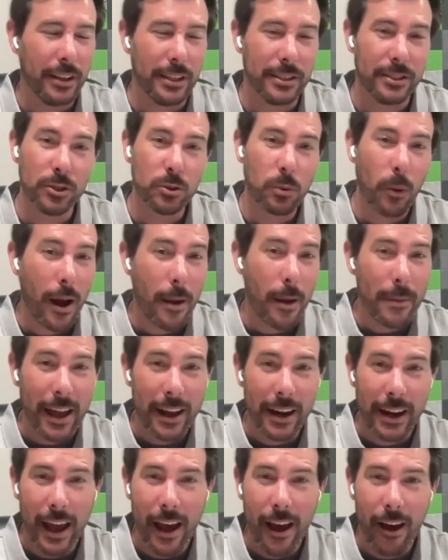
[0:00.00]
this is where I'm
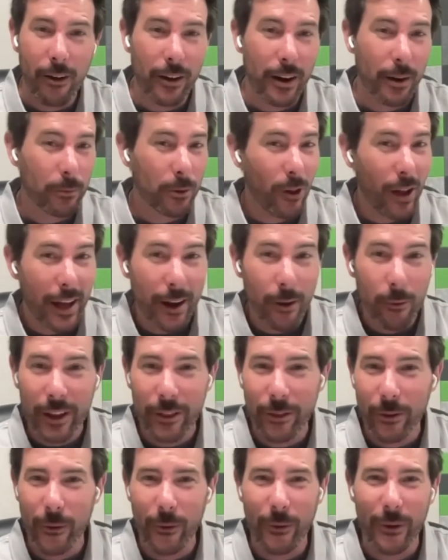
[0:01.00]
at now, and I'm glad I
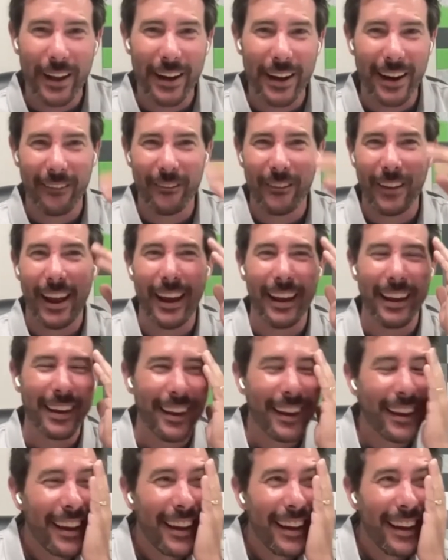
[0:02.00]
went through it. And I'm like,